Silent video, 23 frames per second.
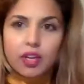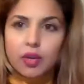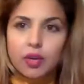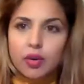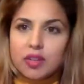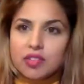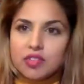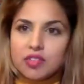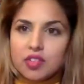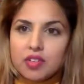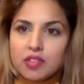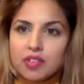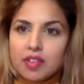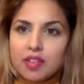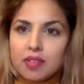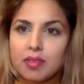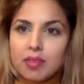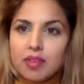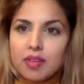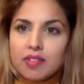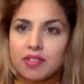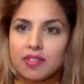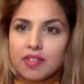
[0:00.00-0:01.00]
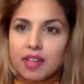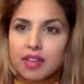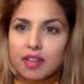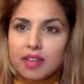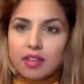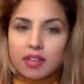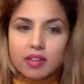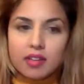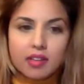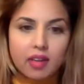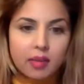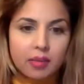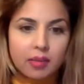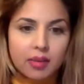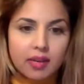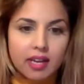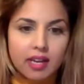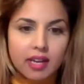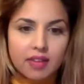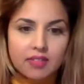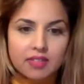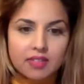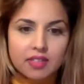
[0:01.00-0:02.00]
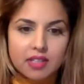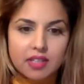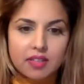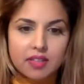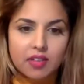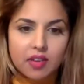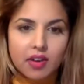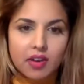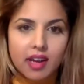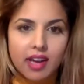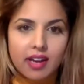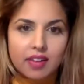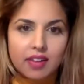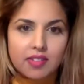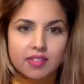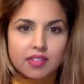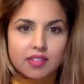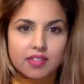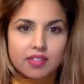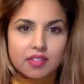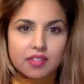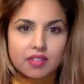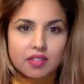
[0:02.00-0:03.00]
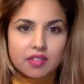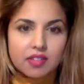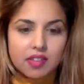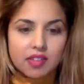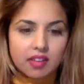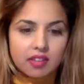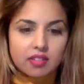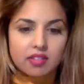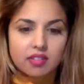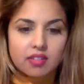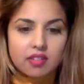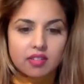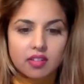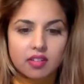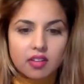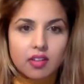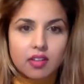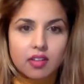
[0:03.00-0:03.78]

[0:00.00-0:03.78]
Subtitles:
Chris, just give me a second. I'm going to have to give you access. 2 seconds.